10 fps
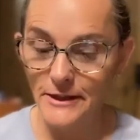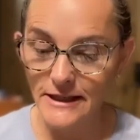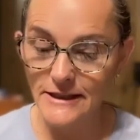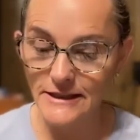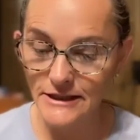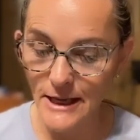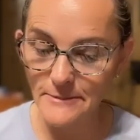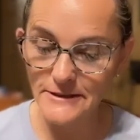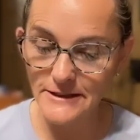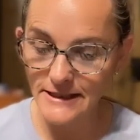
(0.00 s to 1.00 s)
but it is a
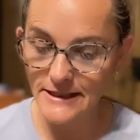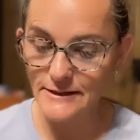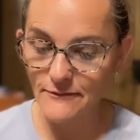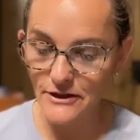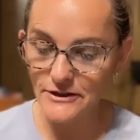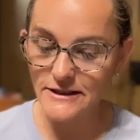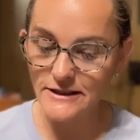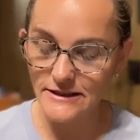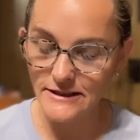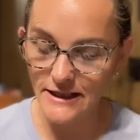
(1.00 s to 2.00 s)
chapter and it is a verse
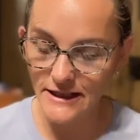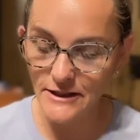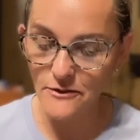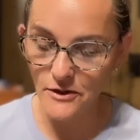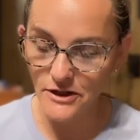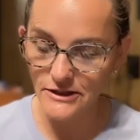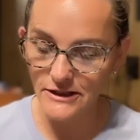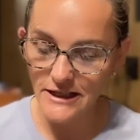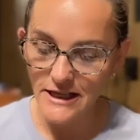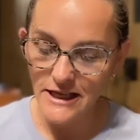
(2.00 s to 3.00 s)
in the Word.
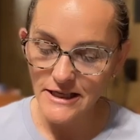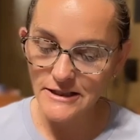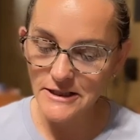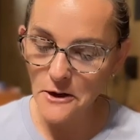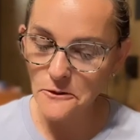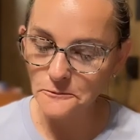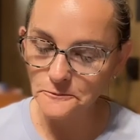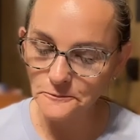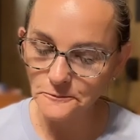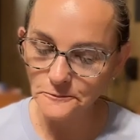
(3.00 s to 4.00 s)
So,